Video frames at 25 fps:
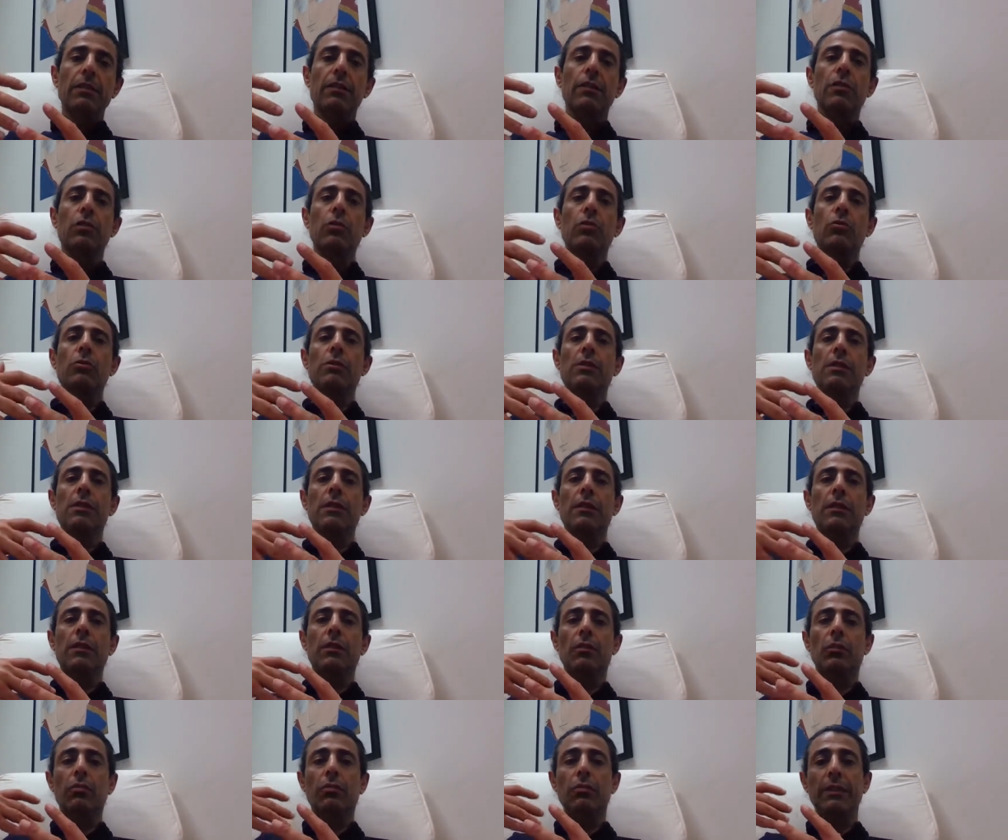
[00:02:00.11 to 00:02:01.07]
using
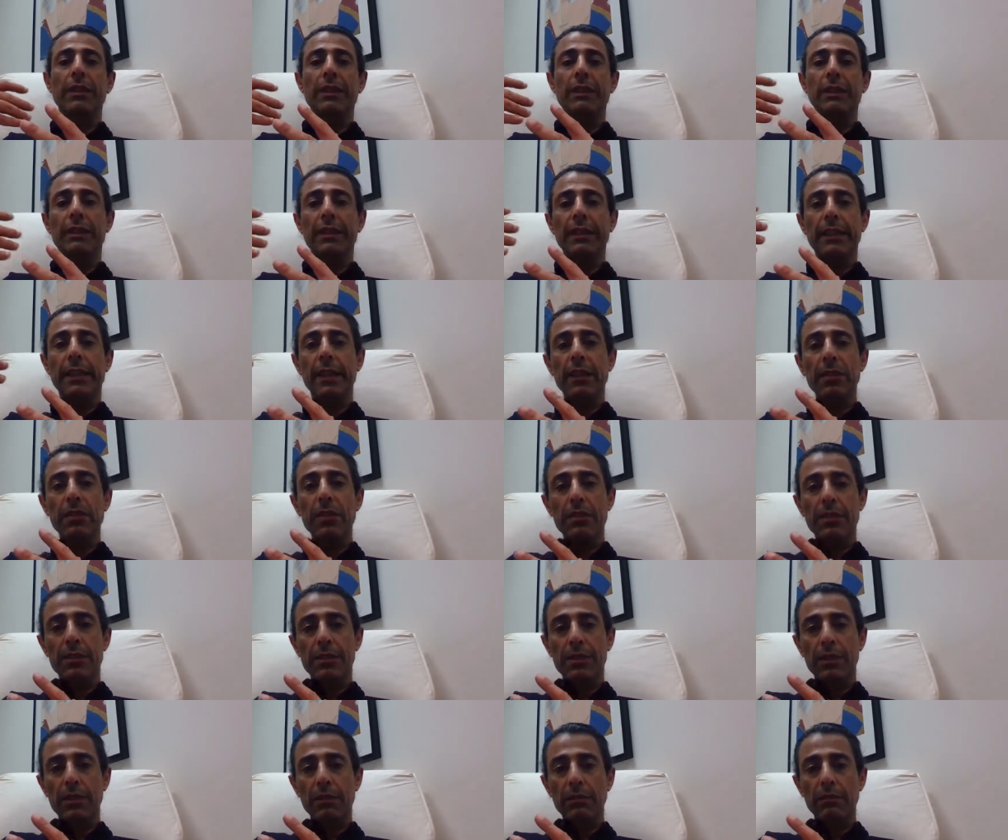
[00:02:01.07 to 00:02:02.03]
the authentication
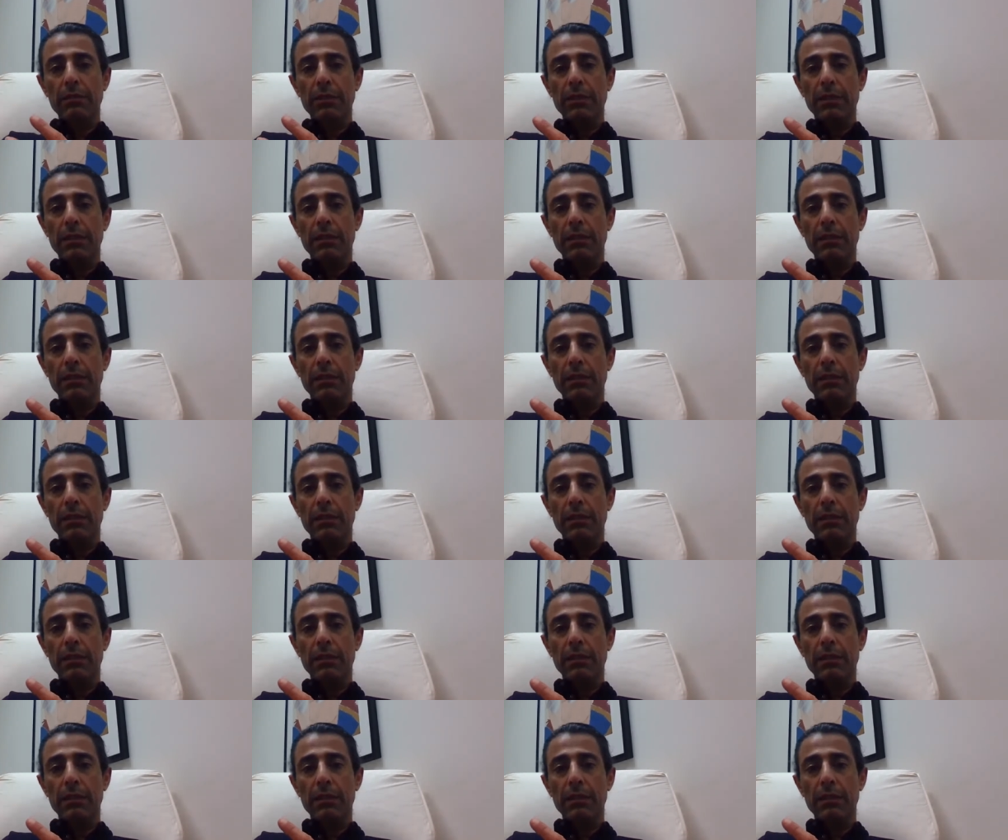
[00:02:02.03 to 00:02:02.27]
service